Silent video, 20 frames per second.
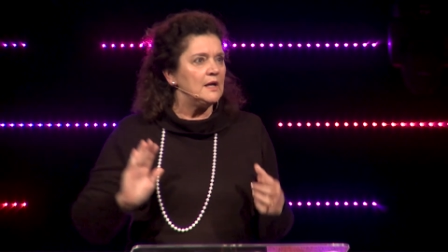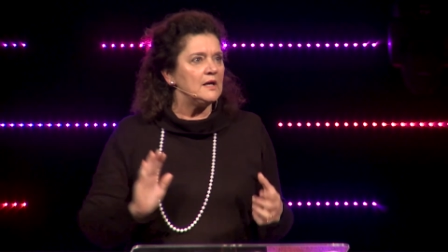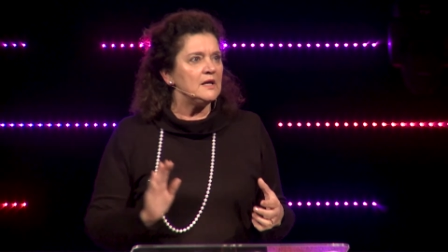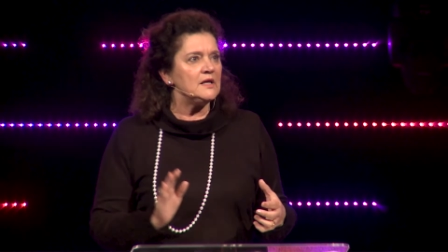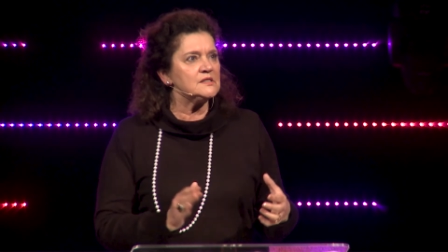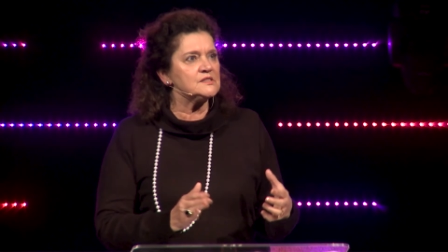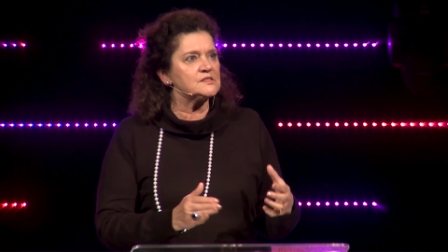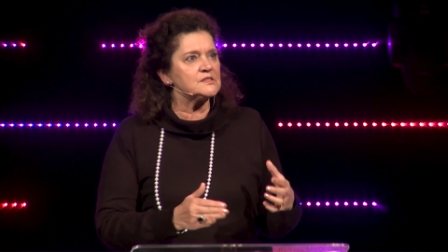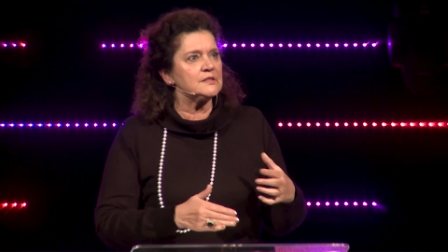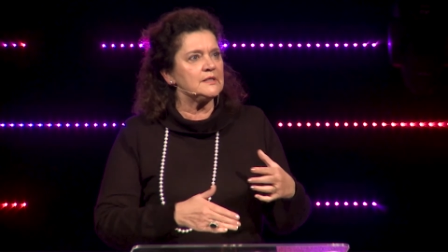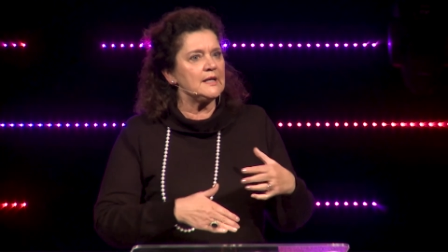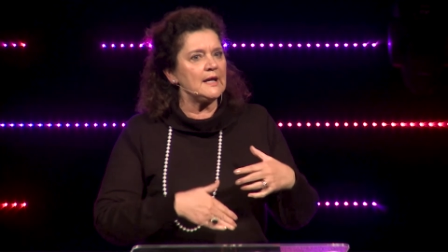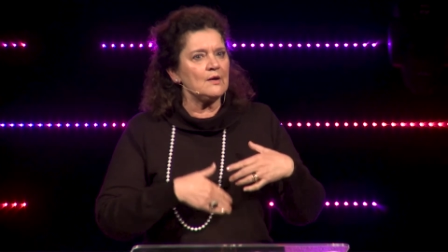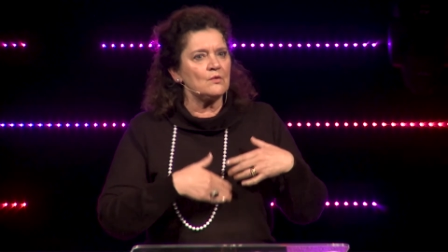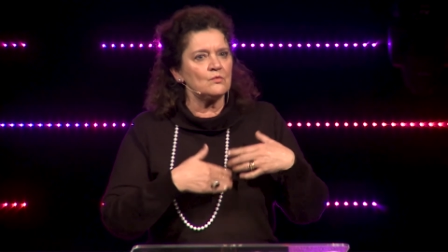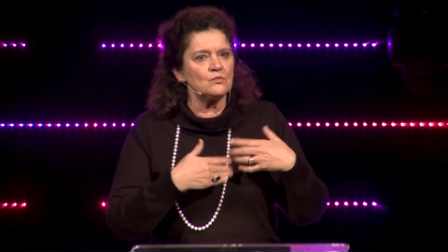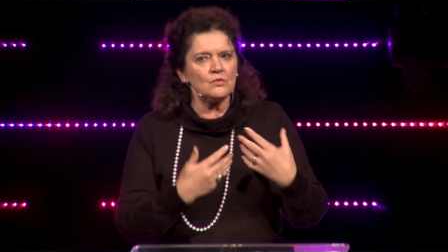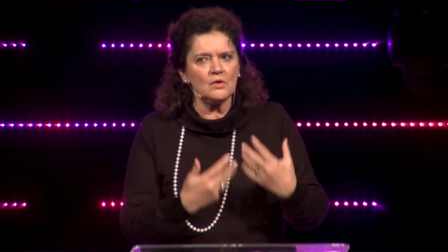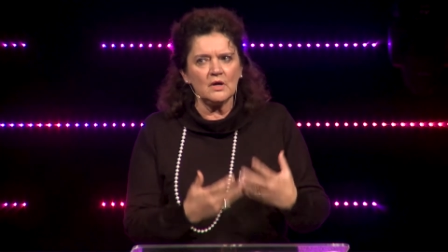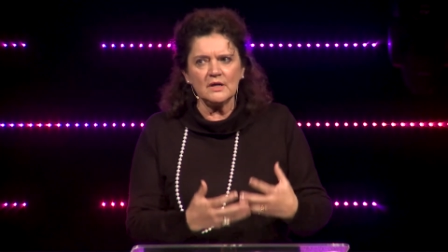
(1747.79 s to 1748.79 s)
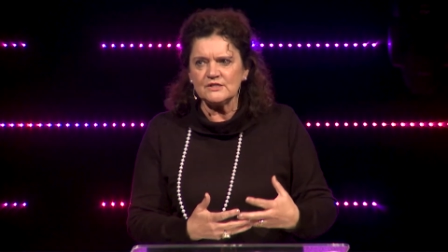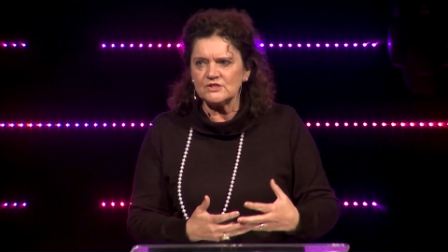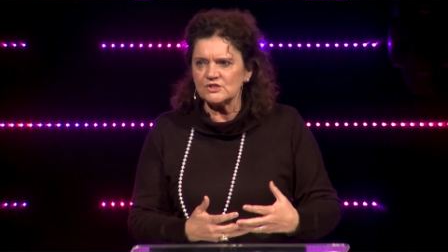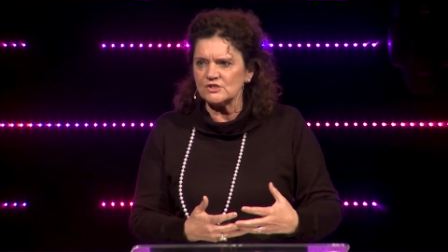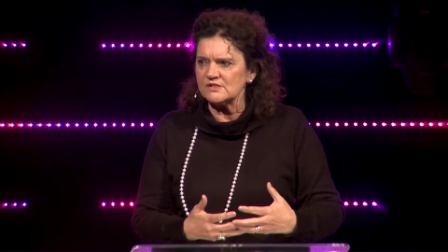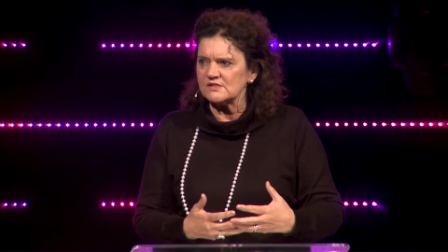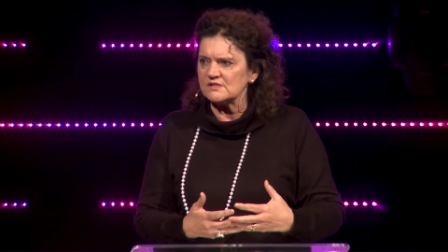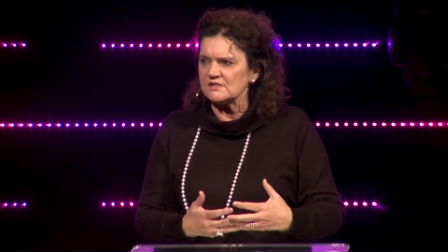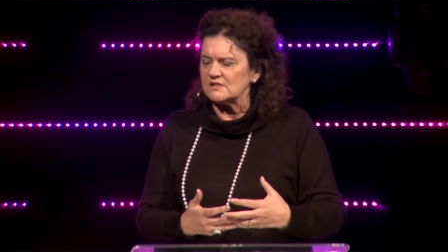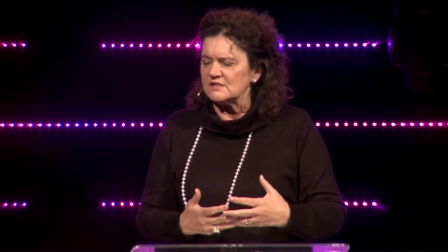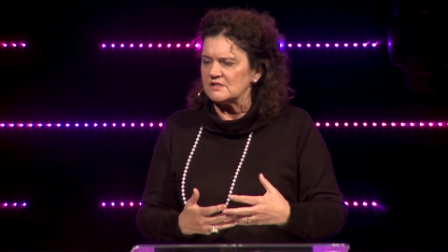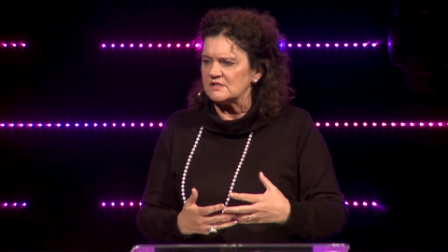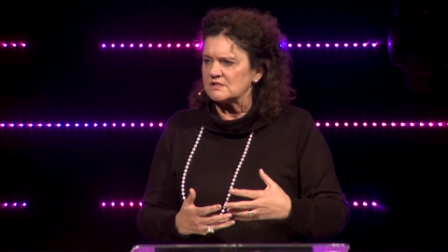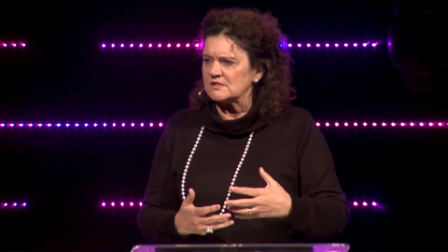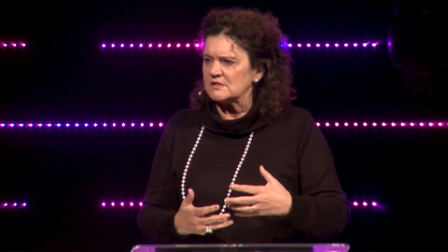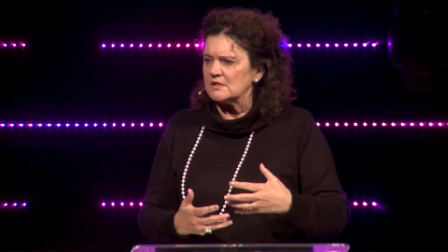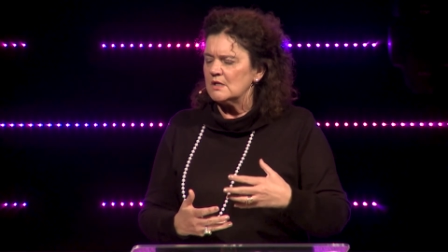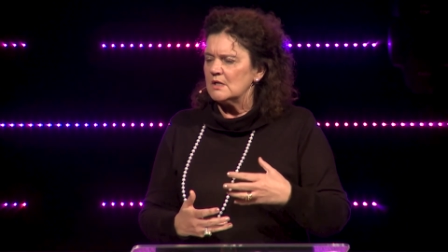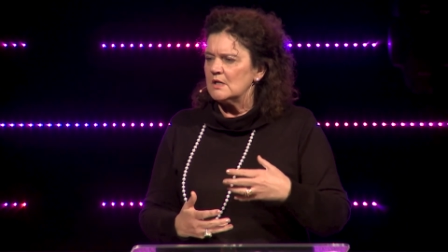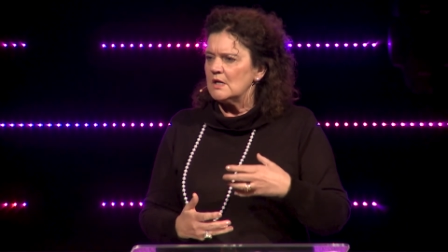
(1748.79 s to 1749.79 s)
it's that our
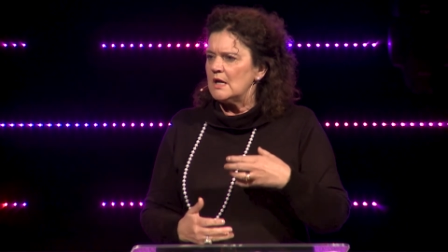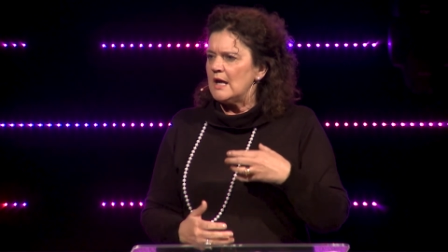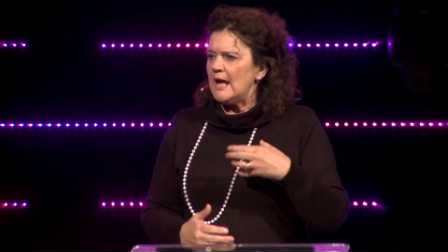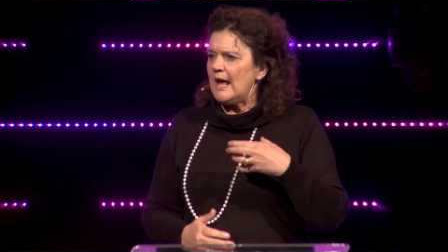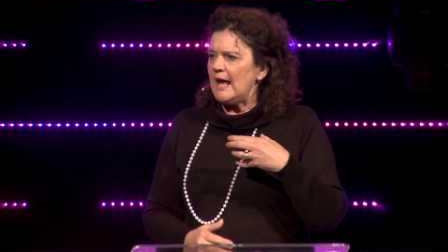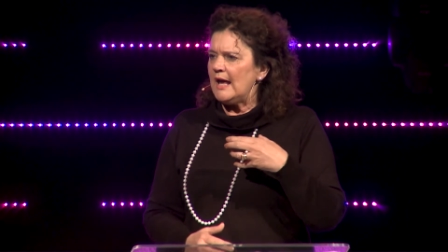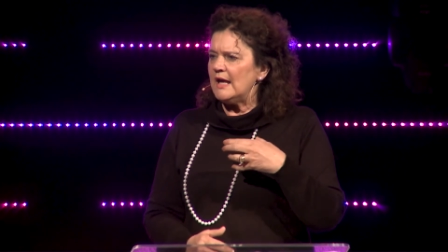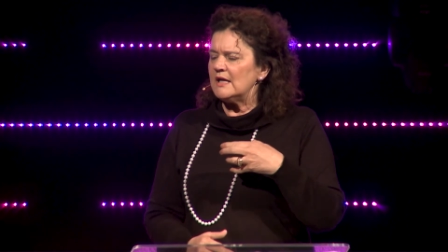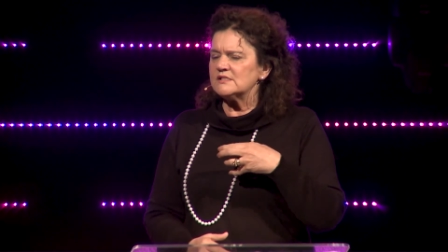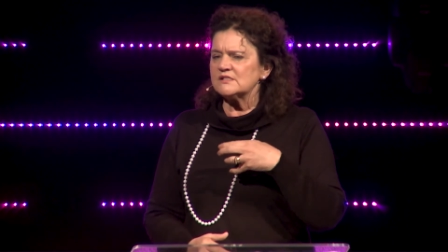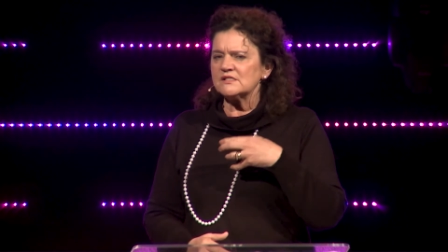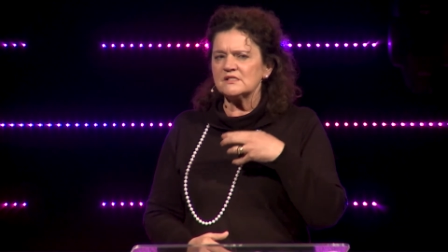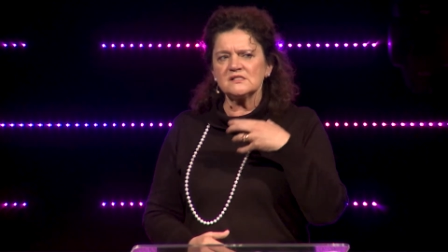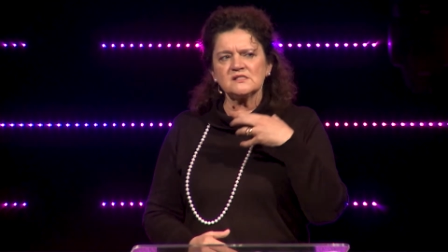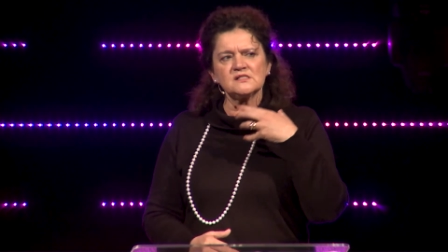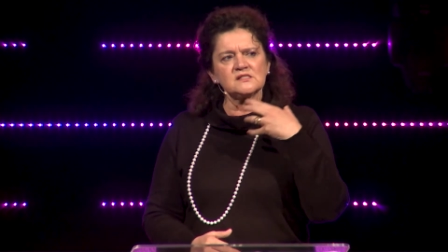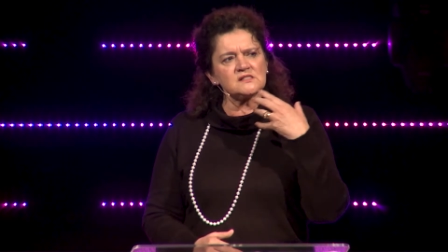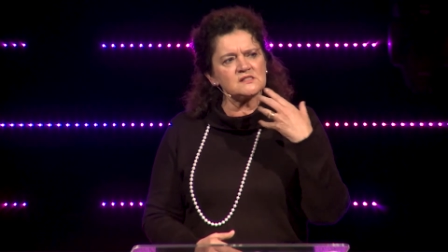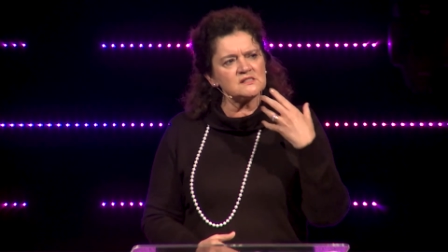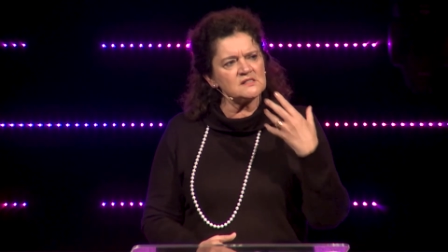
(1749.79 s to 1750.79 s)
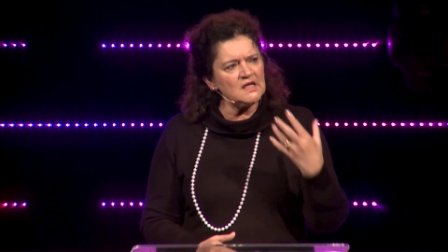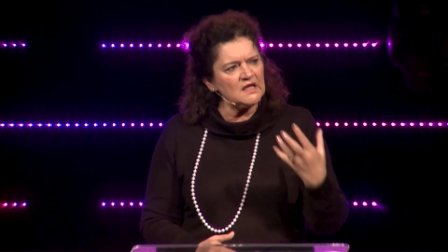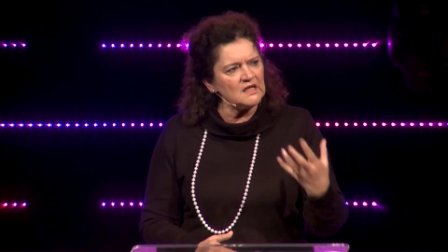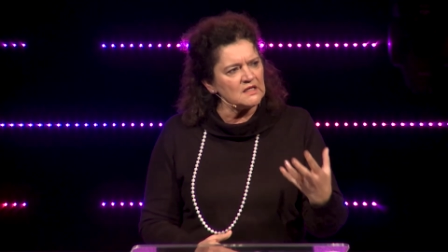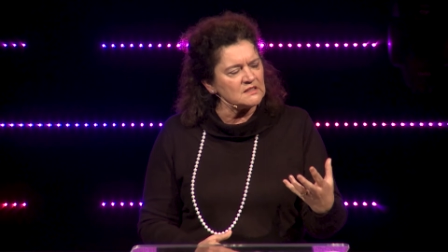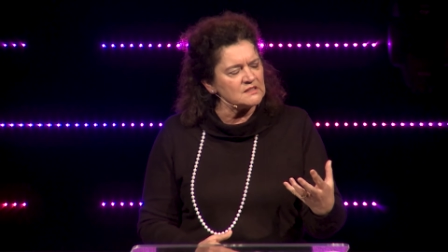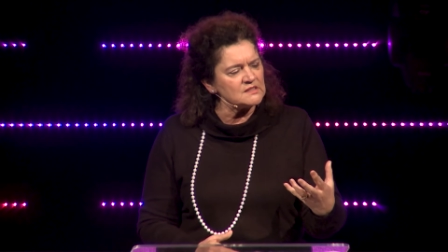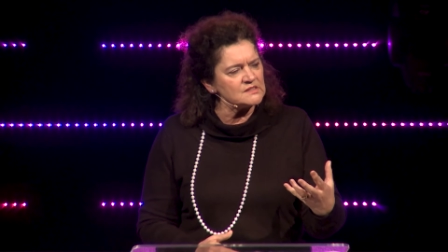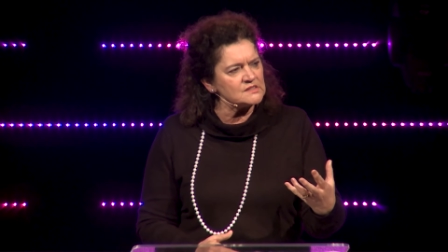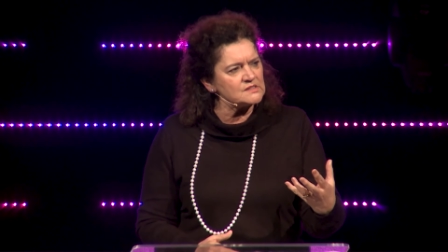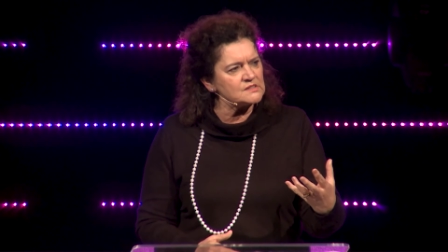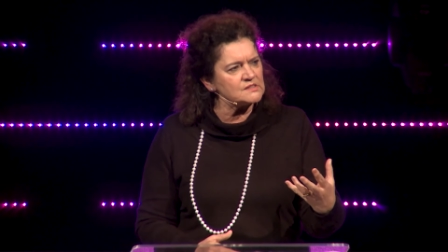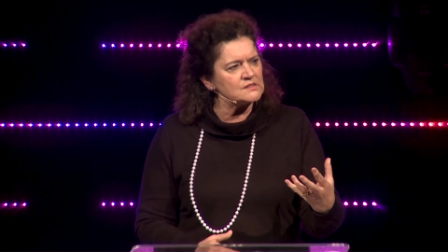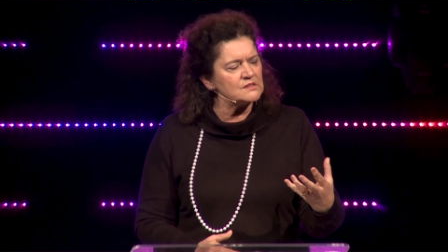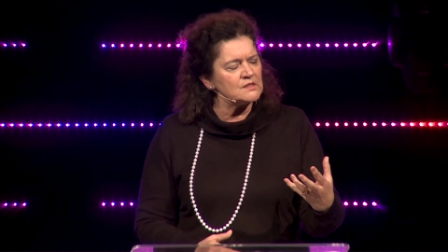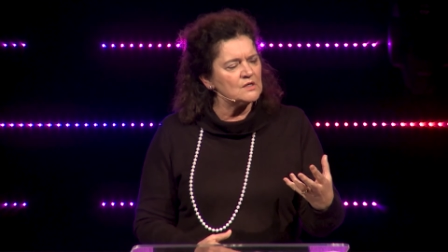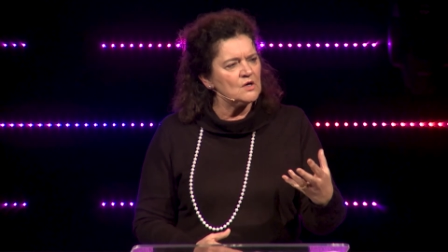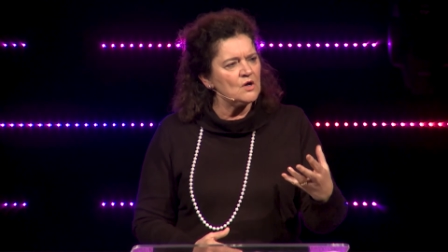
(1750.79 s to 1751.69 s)
righteousness has the sense